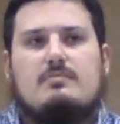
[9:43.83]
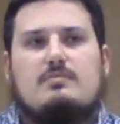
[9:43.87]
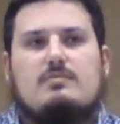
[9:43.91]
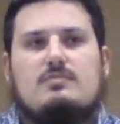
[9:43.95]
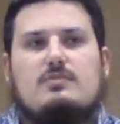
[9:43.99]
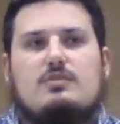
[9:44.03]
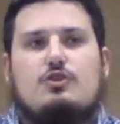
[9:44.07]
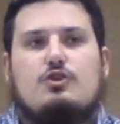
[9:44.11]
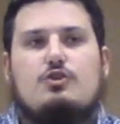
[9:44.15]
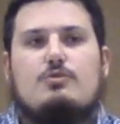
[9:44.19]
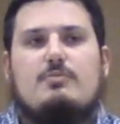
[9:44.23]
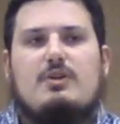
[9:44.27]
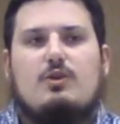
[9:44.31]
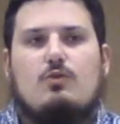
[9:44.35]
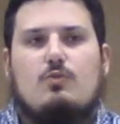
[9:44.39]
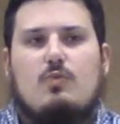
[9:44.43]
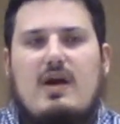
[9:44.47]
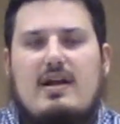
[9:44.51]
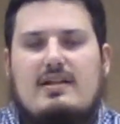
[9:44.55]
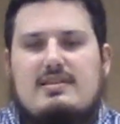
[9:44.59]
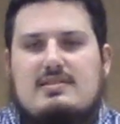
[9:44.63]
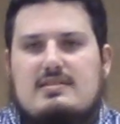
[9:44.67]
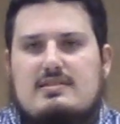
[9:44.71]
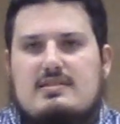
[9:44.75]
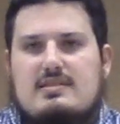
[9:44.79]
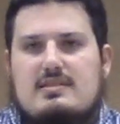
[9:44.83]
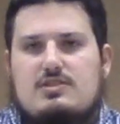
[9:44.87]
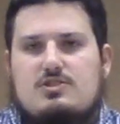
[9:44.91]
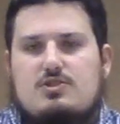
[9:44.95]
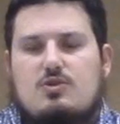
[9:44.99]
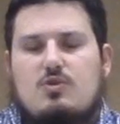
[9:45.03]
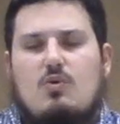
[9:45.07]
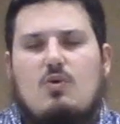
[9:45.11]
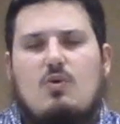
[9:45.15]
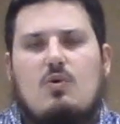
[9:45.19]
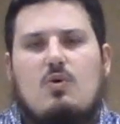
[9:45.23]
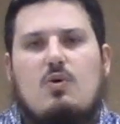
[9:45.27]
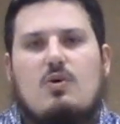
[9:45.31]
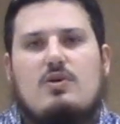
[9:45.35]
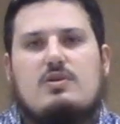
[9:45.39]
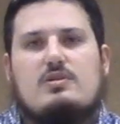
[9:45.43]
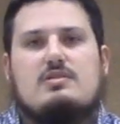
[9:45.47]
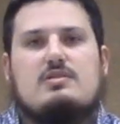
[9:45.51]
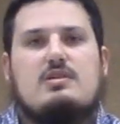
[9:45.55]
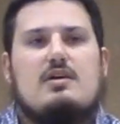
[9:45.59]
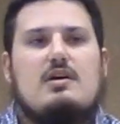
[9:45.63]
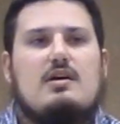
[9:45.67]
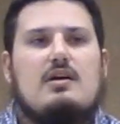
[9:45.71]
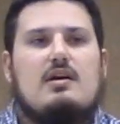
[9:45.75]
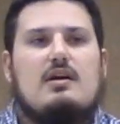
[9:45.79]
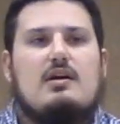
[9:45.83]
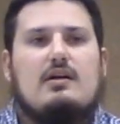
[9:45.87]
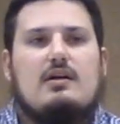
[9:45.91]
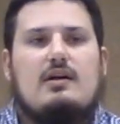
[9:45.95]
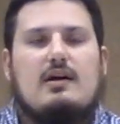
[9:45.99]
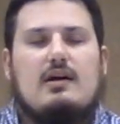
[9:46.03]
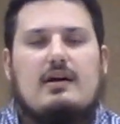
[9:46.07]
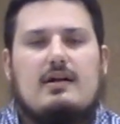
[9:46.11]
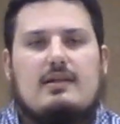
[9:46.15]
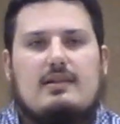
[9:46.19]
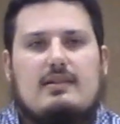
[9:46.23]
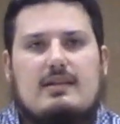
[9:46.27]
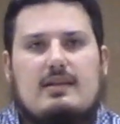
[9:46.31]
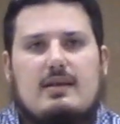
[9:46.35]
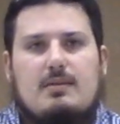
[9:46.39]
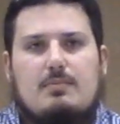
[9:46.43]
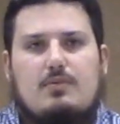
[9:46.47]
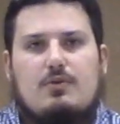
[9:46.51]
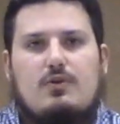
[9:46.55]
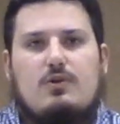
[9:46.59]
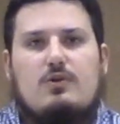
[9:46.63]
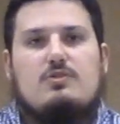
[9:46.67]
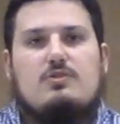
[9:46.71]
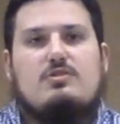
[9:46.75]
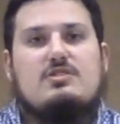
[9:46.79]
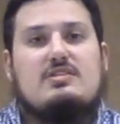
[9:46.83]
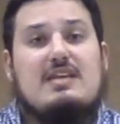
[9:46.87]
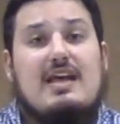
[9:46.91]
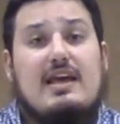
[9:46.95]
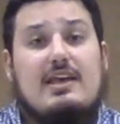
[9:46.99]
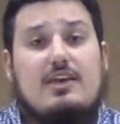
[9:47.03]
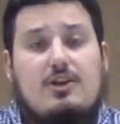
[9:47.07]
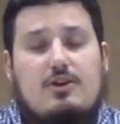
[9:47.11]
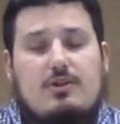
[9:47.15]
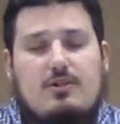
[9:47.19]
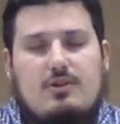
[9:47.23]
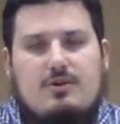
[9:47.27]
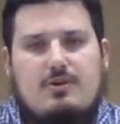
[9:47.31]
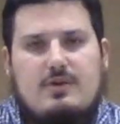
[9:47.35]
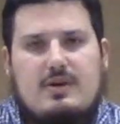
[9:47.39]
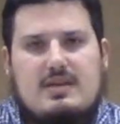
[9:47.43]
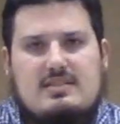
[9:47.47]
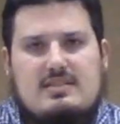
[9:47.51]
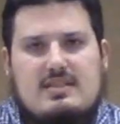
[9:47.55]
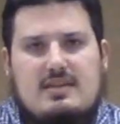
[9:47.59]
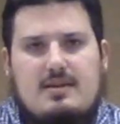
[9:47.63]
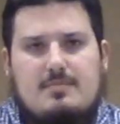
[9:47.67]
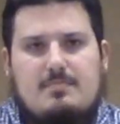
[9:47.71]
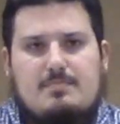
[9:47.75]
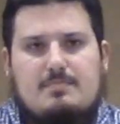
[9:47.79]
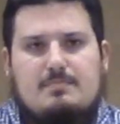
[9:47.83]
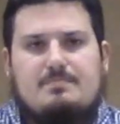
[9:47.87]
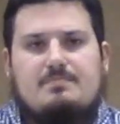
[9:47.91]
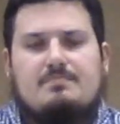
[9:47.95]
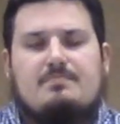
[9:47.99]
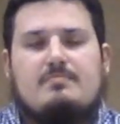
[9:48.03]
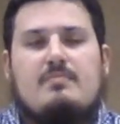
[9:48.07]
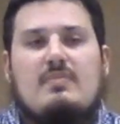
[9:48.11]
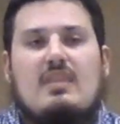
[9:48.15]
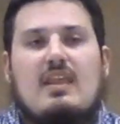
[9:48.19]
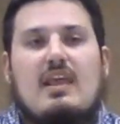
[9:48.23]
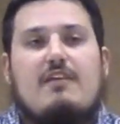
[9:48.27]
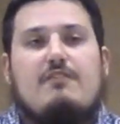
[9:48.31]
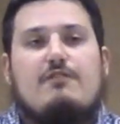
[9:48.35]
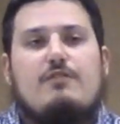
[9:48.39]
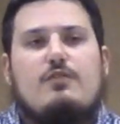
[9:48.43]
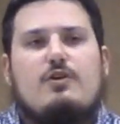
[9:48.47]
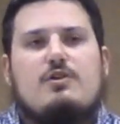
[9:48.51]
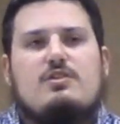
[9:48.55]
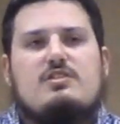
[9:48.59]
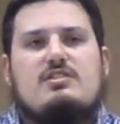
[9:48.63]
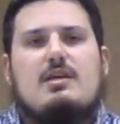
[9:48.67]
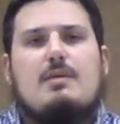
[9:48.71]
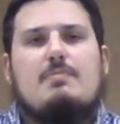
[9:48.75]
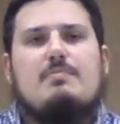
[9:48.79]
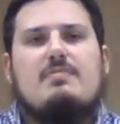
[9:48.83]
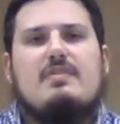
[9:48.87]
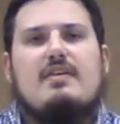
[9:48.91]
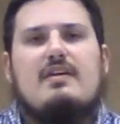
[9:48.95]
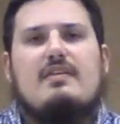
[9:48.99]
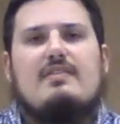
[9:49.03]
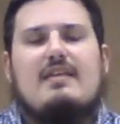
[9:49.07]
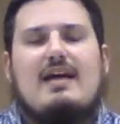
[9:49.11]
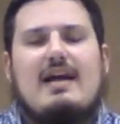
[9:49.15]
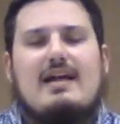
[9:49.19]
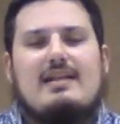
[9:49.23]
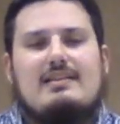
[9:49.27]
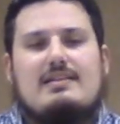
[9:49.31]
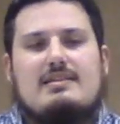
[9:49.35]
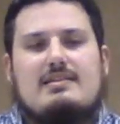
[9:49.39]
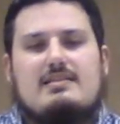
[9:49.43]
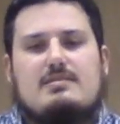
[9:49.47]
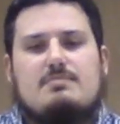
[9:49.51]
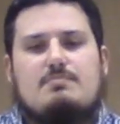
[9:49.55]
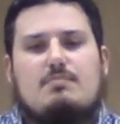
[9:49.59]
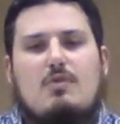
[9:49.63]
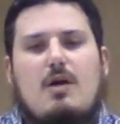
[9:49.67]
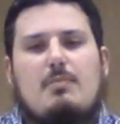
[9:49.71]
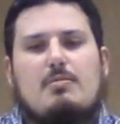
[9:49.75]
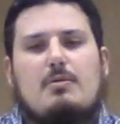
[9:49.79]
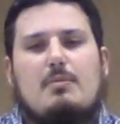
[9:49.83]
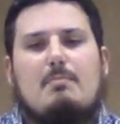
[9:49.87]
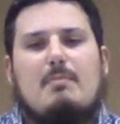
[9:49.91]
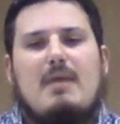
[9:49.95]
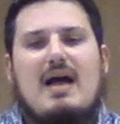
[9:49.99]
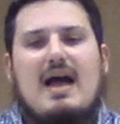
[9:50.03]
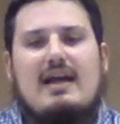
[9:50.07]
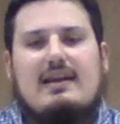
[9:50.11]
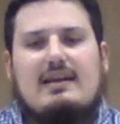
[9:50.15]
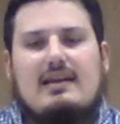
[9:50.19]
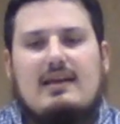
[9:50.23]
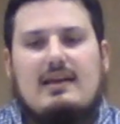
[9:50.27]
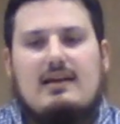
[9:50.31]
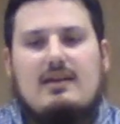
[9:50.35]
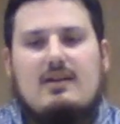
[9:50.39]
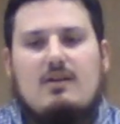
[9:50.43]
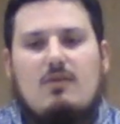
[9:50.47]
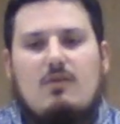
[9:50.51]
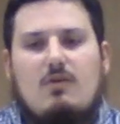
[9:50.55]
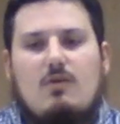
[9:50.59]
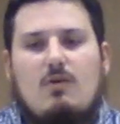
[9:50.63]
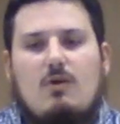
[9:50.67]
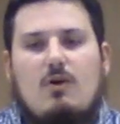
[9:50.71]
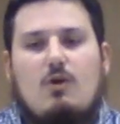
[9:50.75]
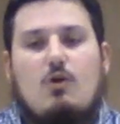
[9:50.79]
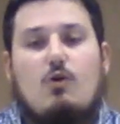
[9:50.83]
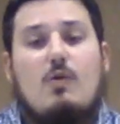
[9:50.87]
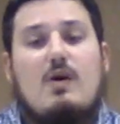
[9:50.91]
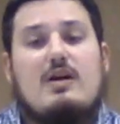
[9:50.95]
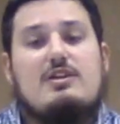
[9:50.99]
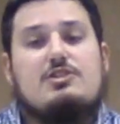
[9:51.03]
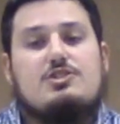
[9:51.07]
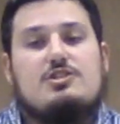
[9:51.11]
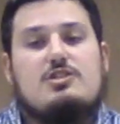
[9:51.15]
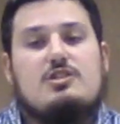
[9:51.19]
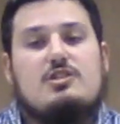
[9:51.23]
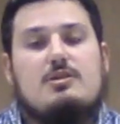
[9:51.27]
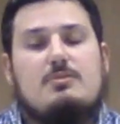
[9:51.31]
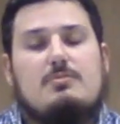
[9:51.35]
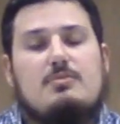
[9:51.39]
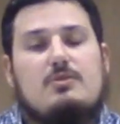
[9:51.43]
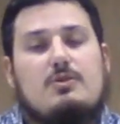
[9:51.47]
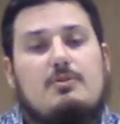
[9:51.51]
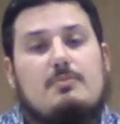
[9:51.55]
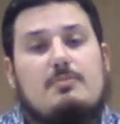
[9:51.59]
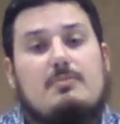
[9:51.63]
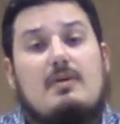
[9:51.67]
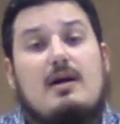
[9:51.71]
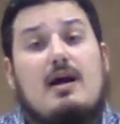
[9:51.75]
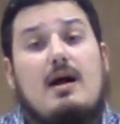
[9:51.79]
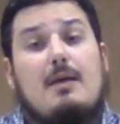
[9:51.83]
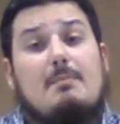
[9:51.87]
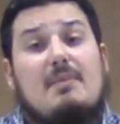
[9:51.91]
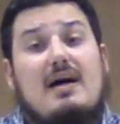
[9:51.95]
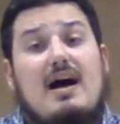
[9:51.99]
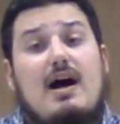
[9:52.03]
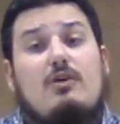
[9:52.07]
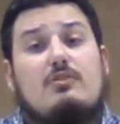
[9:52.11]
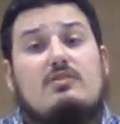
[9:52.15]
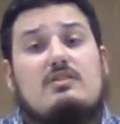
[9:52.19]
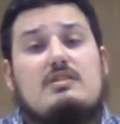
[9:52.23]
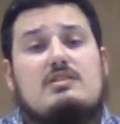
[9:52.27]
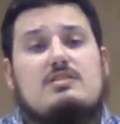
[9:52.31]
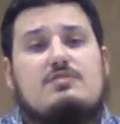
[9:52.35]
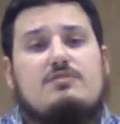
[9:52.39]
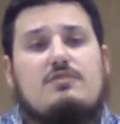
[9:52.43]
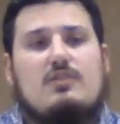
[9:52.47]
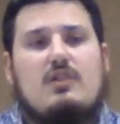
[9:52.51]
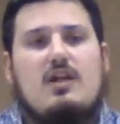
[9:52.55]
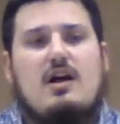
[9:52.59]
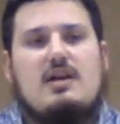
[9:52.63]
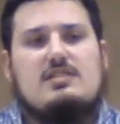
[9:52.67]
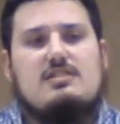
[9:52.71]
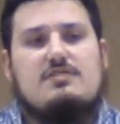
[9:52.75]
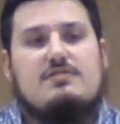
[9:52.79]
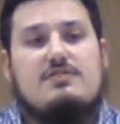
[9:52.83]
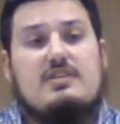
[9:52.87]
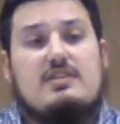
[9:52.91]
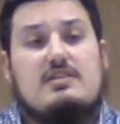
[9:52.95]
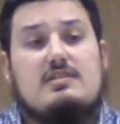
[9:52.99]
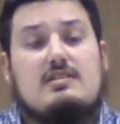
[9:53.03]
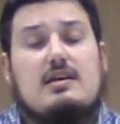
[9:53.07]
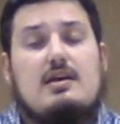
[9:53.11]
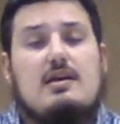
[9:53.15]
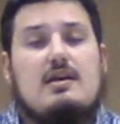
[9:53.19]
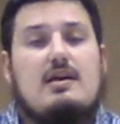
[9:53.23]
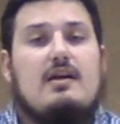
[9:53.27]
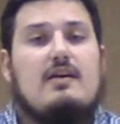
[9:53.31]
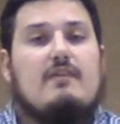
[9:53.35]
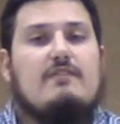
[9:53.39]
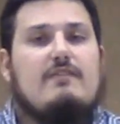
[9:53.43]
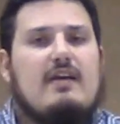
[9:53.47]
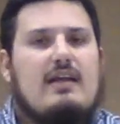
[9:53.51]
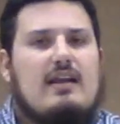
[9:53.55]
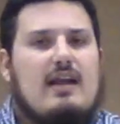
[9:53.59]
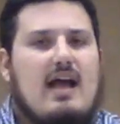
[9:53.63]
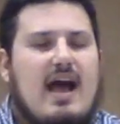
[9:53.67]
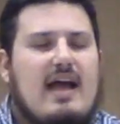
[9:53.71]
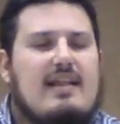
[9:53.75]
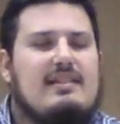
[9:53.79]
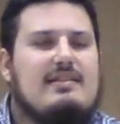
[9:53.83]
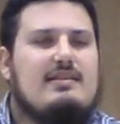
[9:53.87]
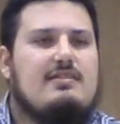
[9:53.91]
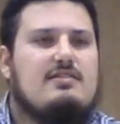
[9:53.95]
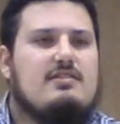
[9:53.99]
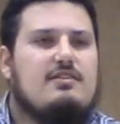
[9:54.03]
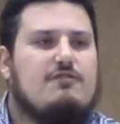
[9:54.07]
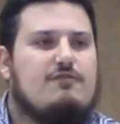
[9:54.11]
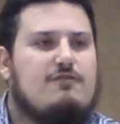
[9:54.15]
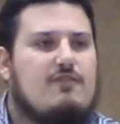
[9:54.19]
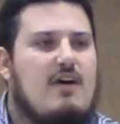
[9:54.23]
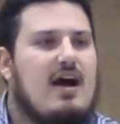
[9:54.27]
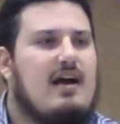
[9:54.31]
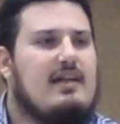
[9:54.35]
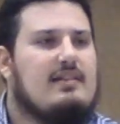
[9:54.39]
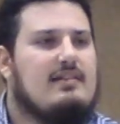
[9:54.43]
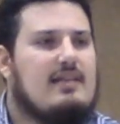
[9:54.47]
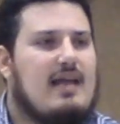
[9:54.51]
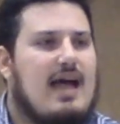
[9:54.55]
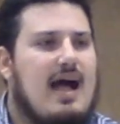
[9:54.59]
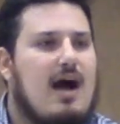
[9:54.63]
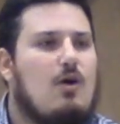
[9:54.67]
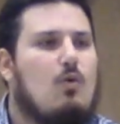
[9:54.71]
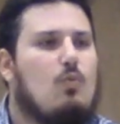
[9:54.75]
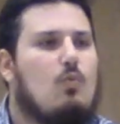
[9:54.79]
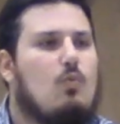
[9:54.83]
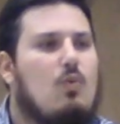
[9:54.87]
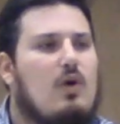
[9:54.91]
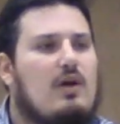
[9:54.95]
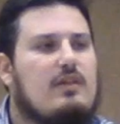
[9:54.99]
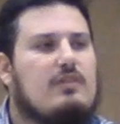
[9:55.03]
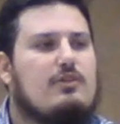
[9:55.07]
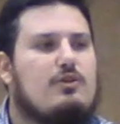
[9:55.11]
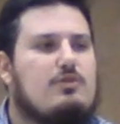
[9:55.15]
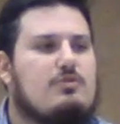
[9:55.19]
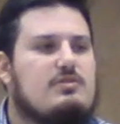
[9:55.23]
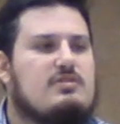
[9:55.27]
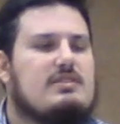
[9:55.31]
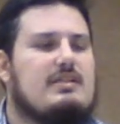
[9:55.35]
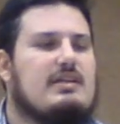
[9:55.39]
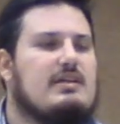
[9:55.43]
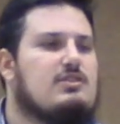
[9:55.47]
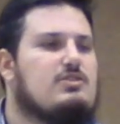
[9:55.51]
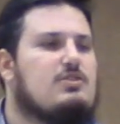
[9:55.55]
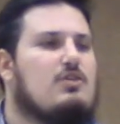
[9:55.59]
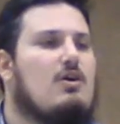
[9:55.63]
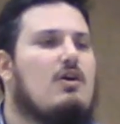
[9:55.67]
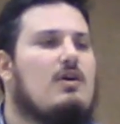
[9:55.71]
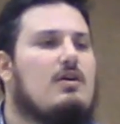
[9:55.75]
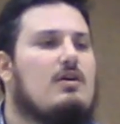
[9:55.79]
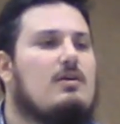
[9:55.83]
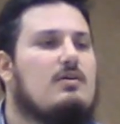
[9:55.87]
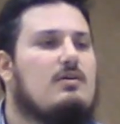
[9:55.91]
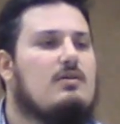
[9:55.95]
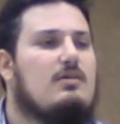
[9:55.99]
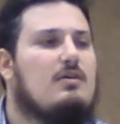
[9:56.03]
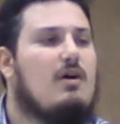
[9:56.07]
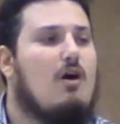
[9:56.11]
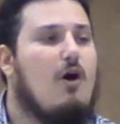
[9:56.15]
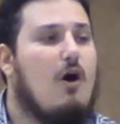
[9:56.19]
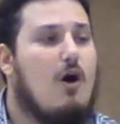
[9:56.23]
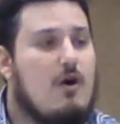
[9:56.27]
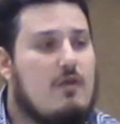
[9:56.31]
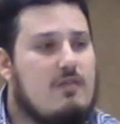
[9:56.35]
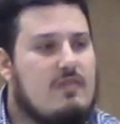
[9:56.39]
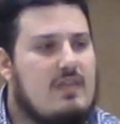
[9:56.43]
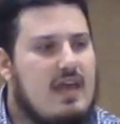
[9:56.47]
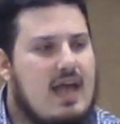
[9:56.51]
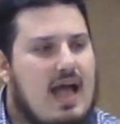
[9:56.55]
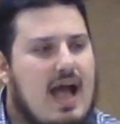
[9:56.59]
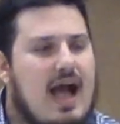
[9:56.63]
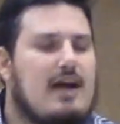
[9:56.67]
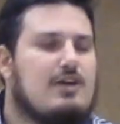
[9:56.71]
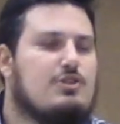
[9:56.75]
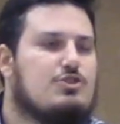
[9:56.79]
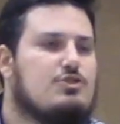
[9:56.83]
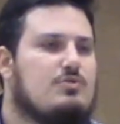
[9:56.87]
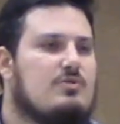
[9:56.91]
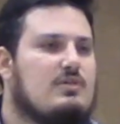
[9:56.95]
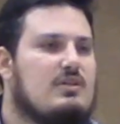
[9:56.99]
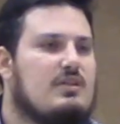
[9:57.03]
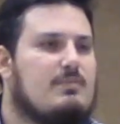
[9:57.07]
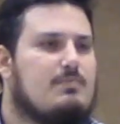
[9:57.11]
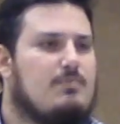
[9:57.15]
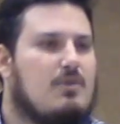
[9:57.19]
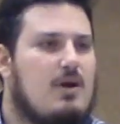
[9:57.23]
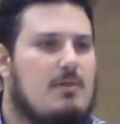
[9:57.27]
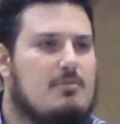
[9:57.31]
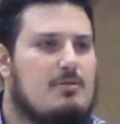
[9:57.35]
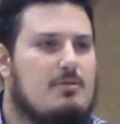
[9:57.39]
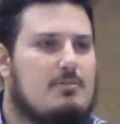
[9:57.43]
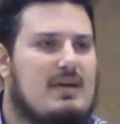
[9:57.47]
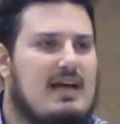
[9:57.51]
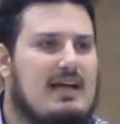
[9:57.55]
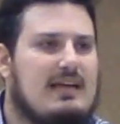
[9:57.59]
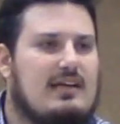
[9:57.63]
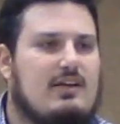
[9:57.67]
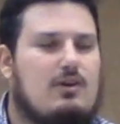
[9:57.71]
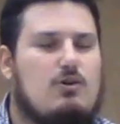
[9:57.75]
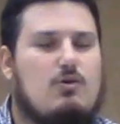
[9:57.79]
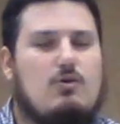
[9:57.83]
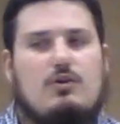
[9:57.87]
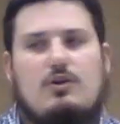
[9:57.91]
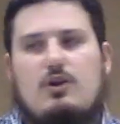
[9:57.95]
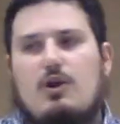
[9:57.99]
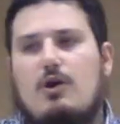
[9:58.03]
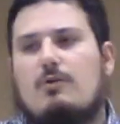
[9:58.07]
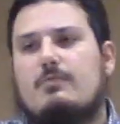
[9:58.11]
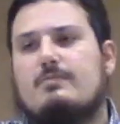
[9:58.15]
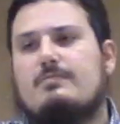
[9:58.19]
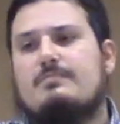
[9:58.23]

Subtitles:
human rights discourse, liberal secularism, if there's something that is problematic or questionable about these philosophies, then I need to find out what those things are. Are they actually problematic or no?